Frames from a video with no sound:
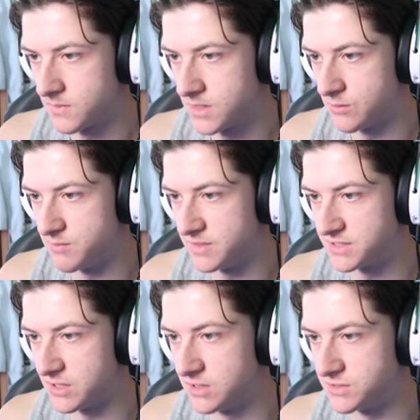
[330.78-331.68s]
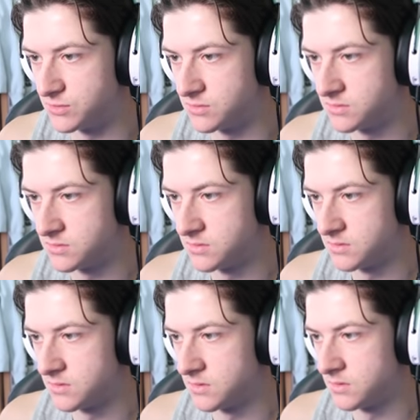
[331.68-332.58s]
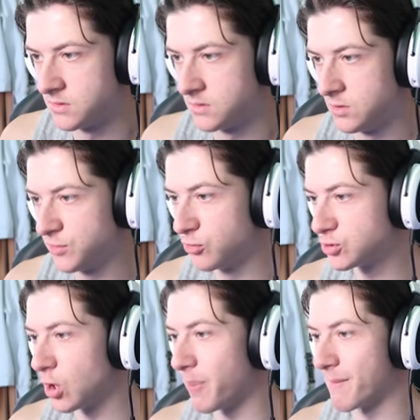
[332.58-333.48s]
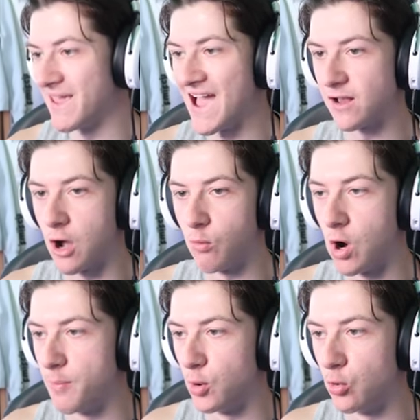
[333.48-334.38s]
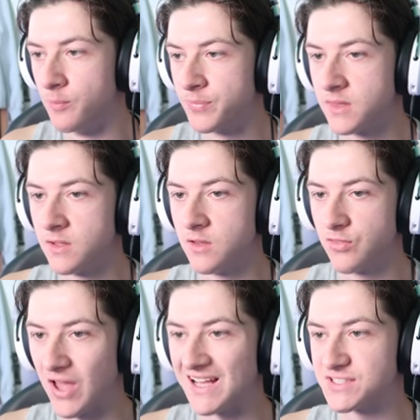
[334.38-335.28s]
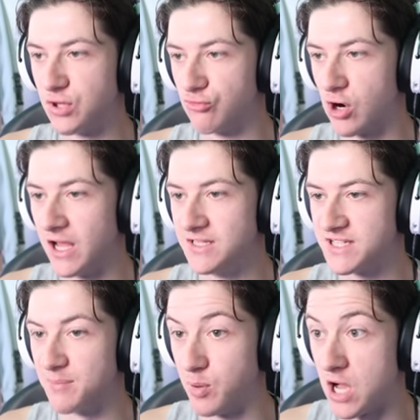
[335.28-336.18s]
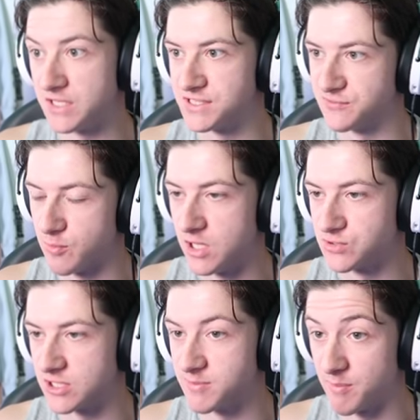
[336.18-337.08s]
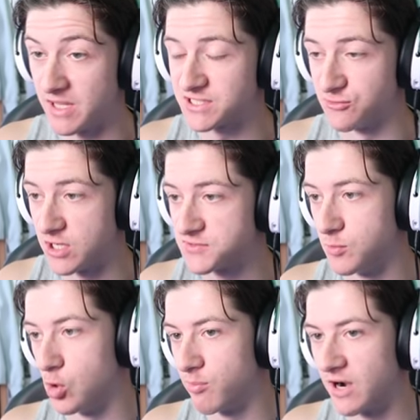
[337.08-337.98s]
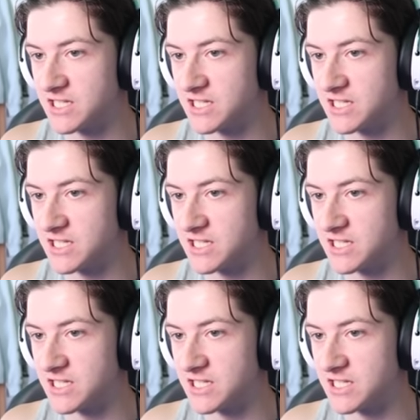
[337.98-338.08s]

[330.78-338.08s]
Now with Mesut Ozil. Through to Aubameyang. Oh, what a ball. That's the runs and passes from Ozil I expect, but that's the runs from Auba I